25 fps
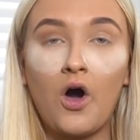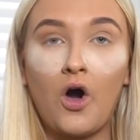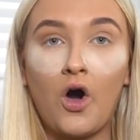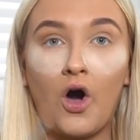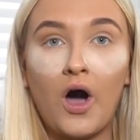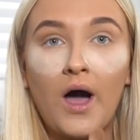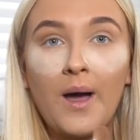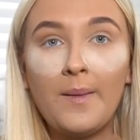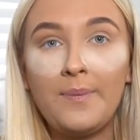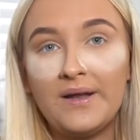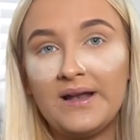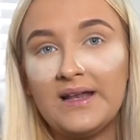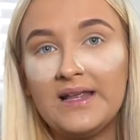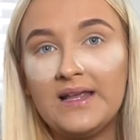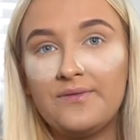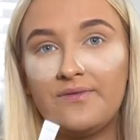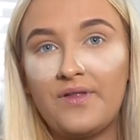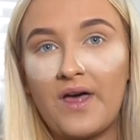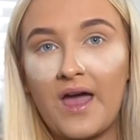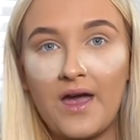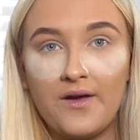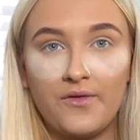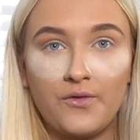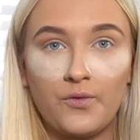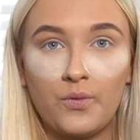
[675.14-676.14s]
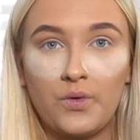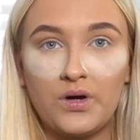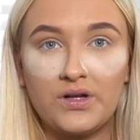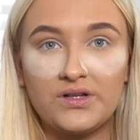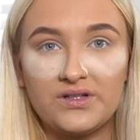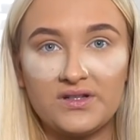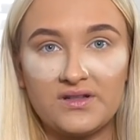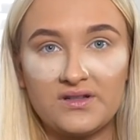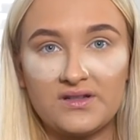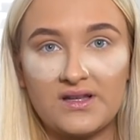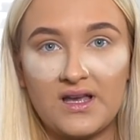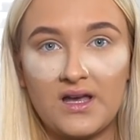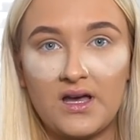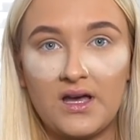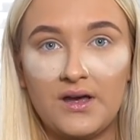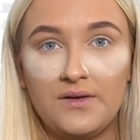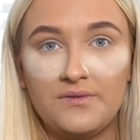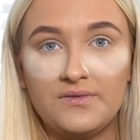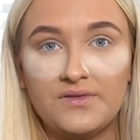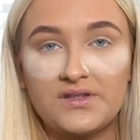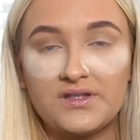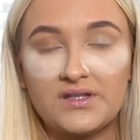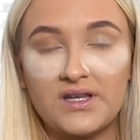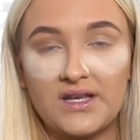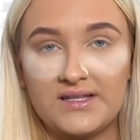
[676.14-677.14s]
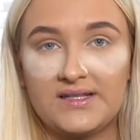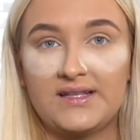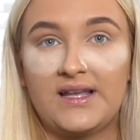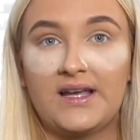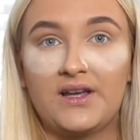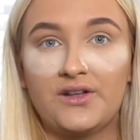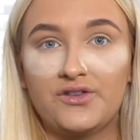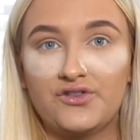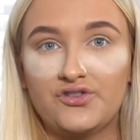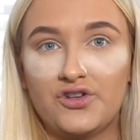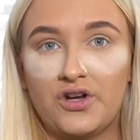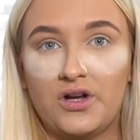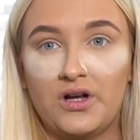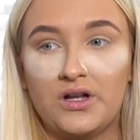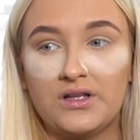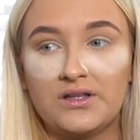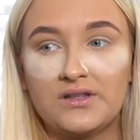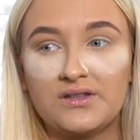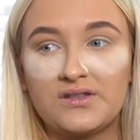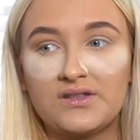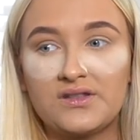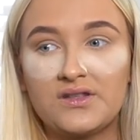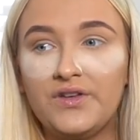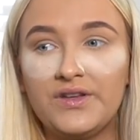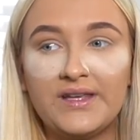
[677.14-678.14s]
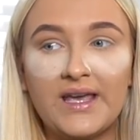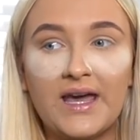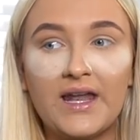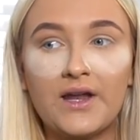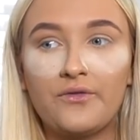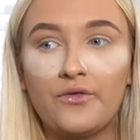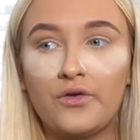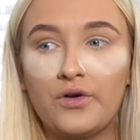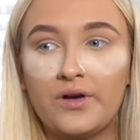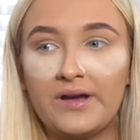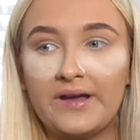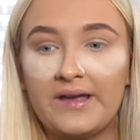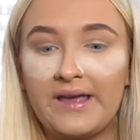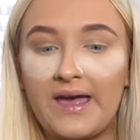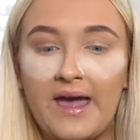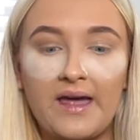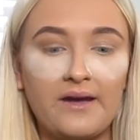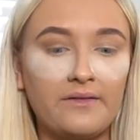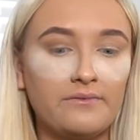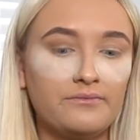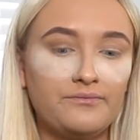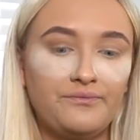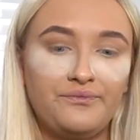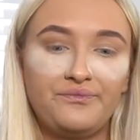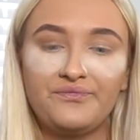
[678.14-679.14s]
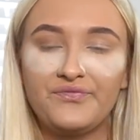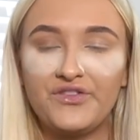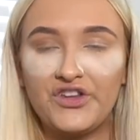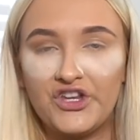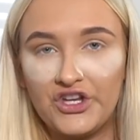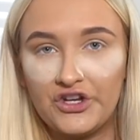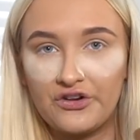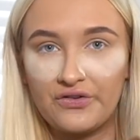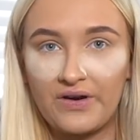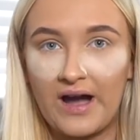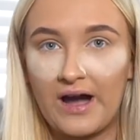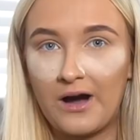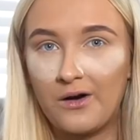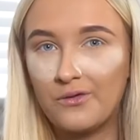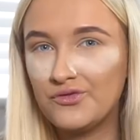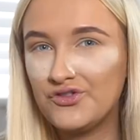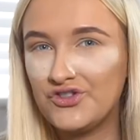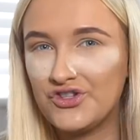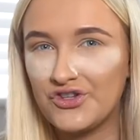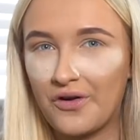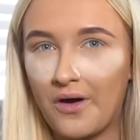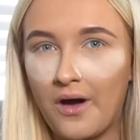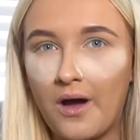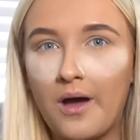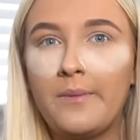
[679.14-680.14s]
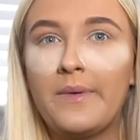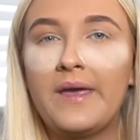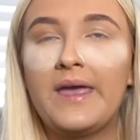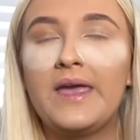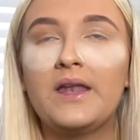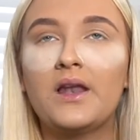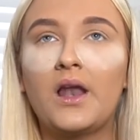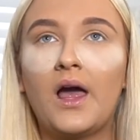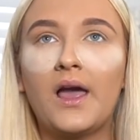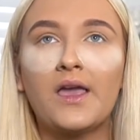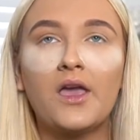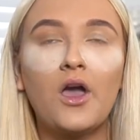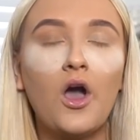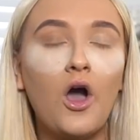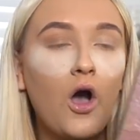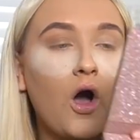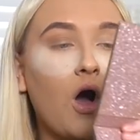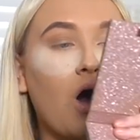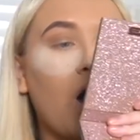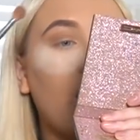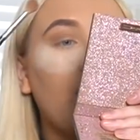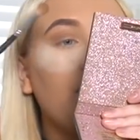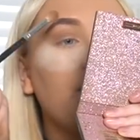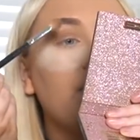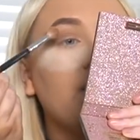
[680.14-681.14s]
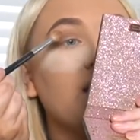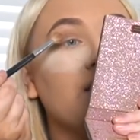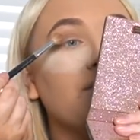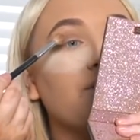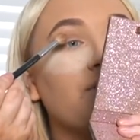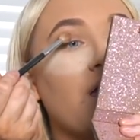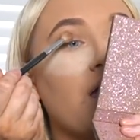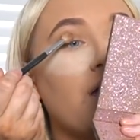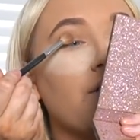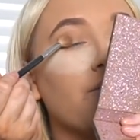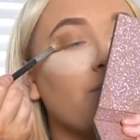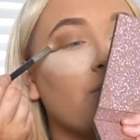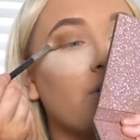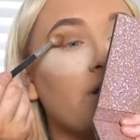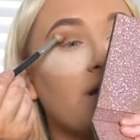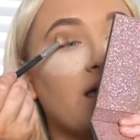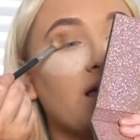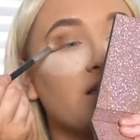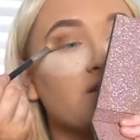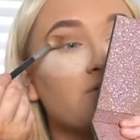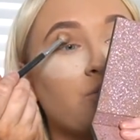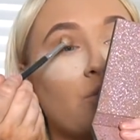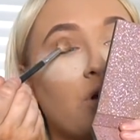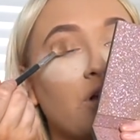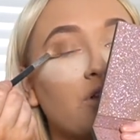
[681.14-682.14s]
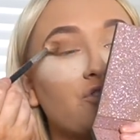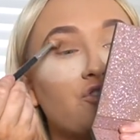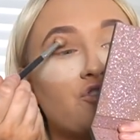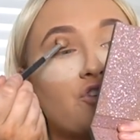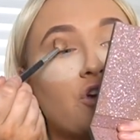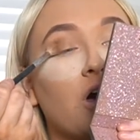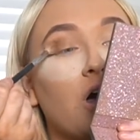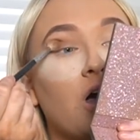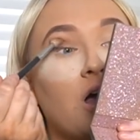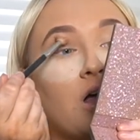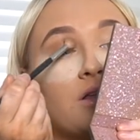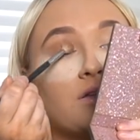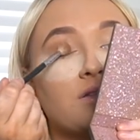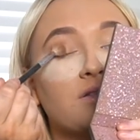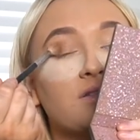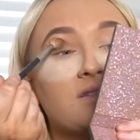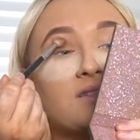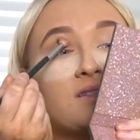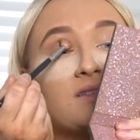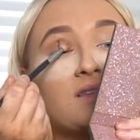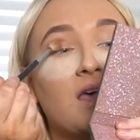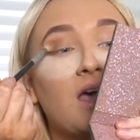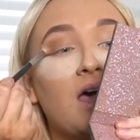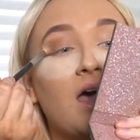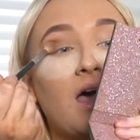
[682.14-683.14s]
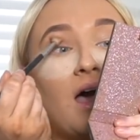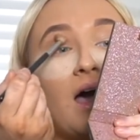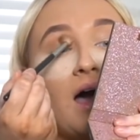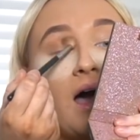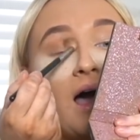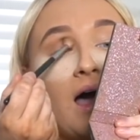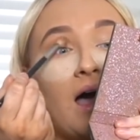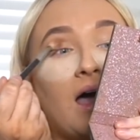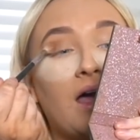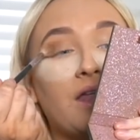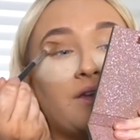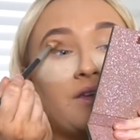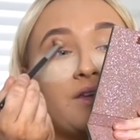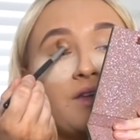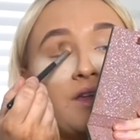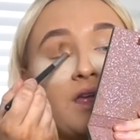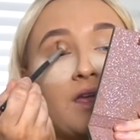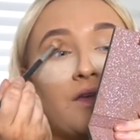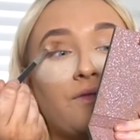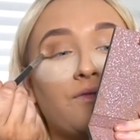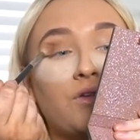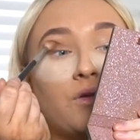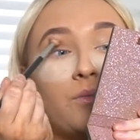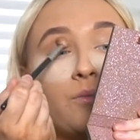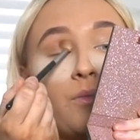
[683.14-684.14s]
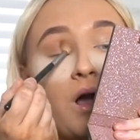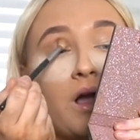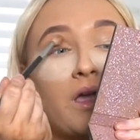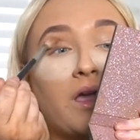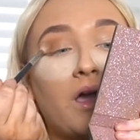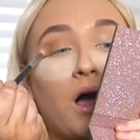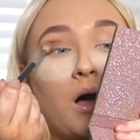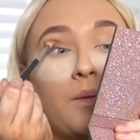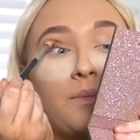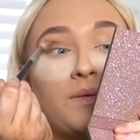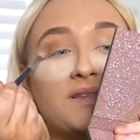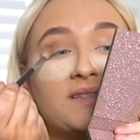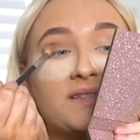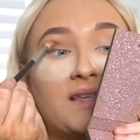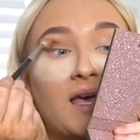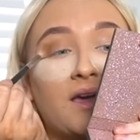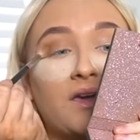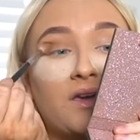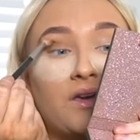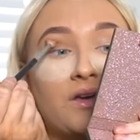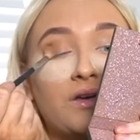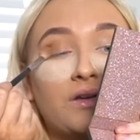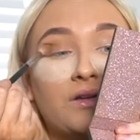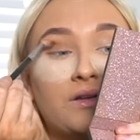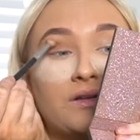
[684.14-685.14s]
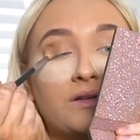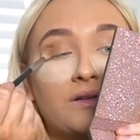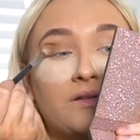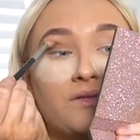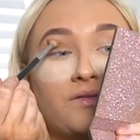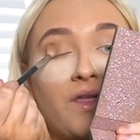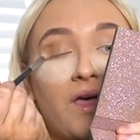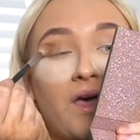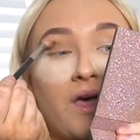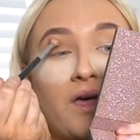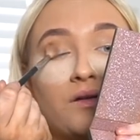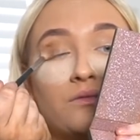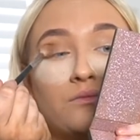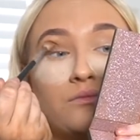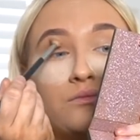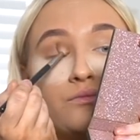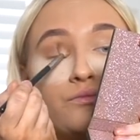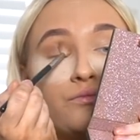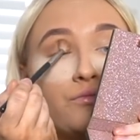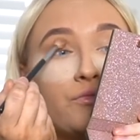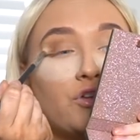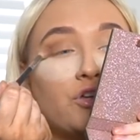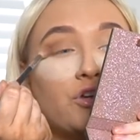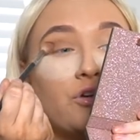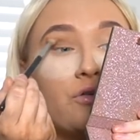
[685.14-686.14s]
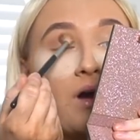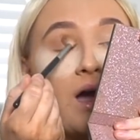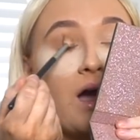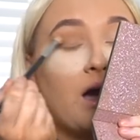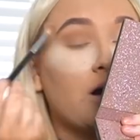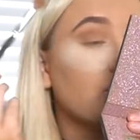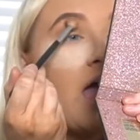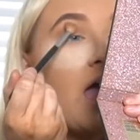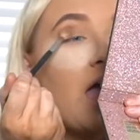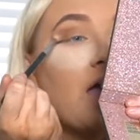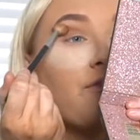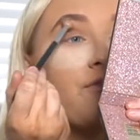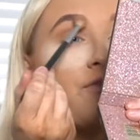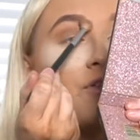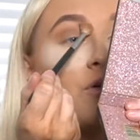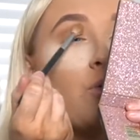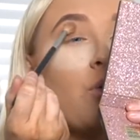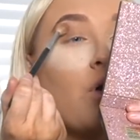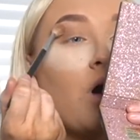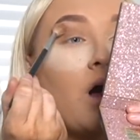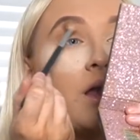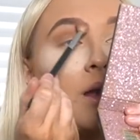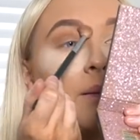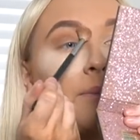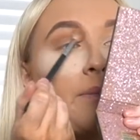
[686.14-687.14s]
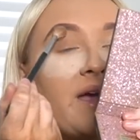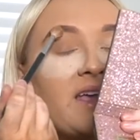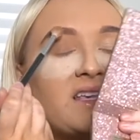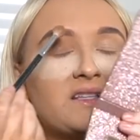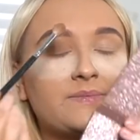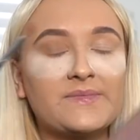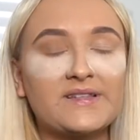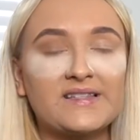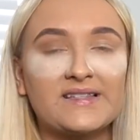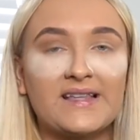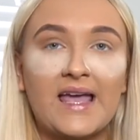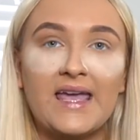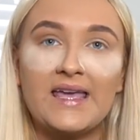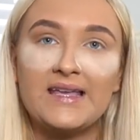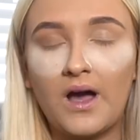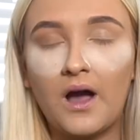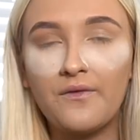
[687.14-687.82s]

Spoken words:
I believe that everyone deserves a second chance. You get it wrong again, you're out. Do you know what I mean? Like, I believe that everyone has one chance, and if you muck it up a second, then you're out. Everyone makes mistakes.